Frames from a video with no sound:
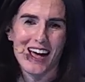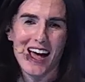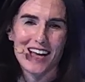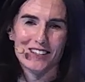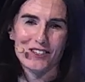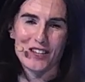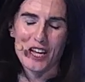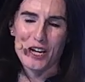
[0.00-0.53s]

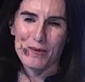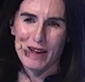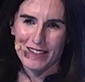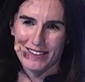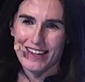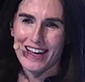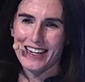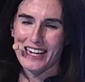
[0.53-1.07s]
as you think about
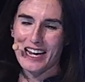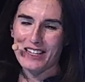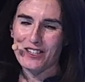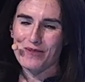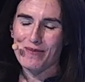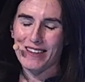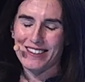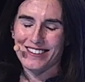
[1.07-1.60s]
scaling out
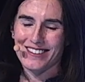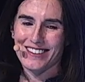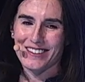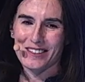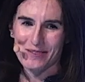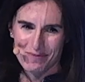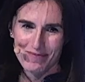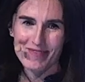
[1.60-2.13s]
your
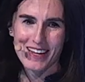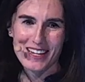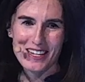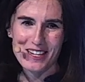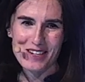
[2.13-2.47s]
businesses. Thank